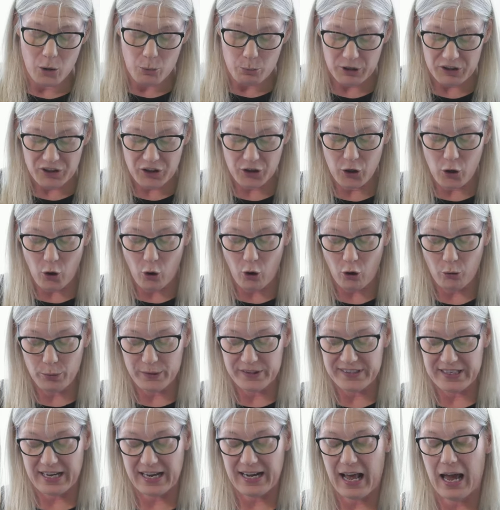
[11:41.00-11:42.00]
But the goal
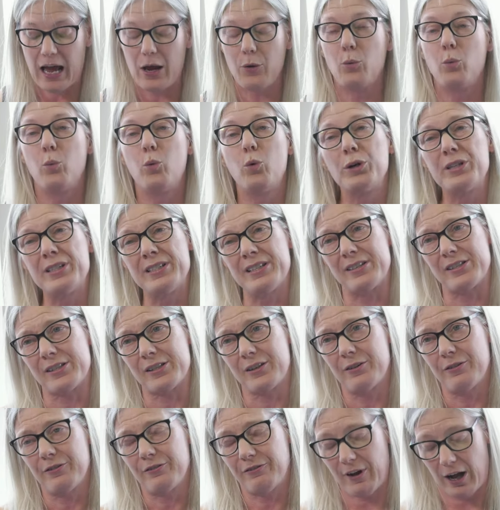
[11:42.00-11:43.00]
was that I wouldn't
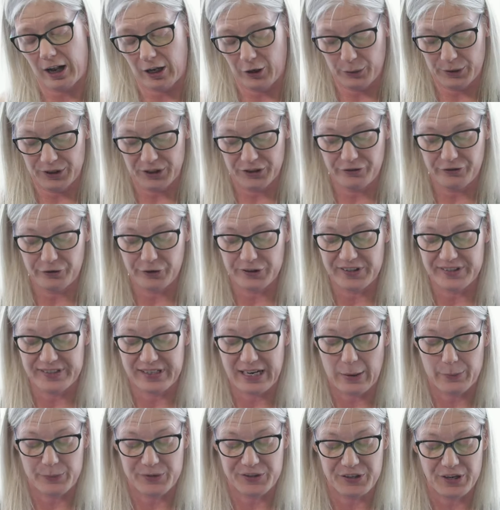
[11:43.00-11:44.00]
follow in the
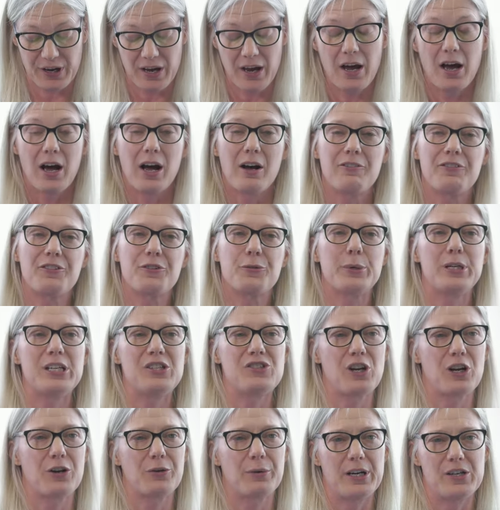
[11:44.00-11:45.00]
footsteps of 3
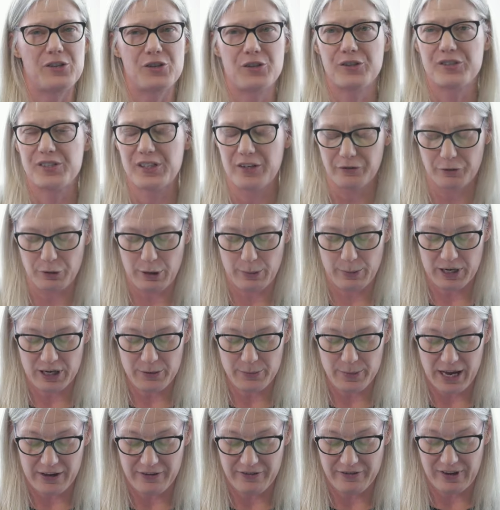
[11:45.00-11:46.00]
generations of women in
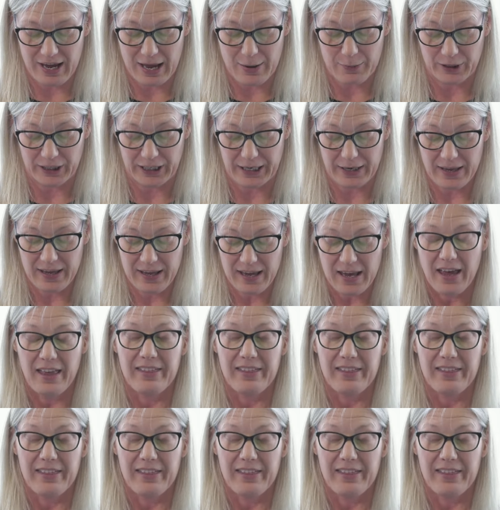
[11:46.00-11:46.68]
my family.